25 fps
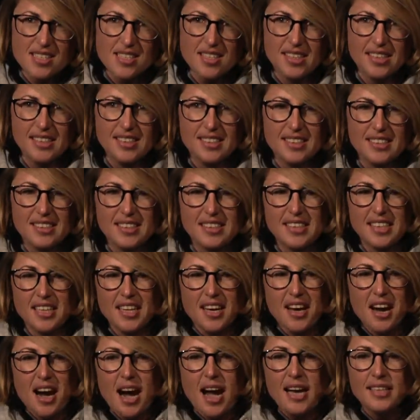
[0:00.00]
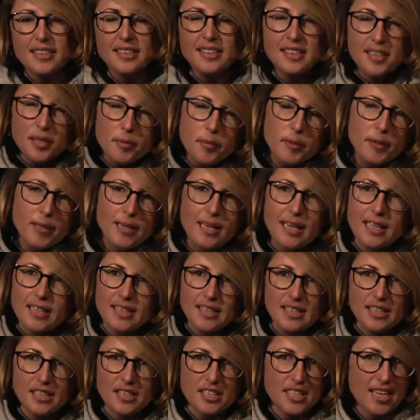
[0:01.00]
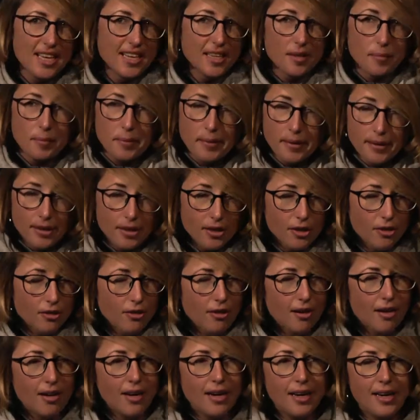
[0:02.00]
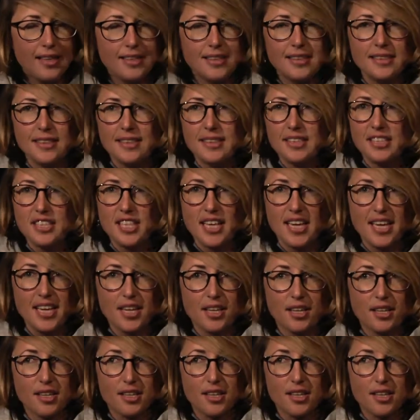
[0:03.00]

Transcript: And I deliberately didn't take a pillow. I didn't take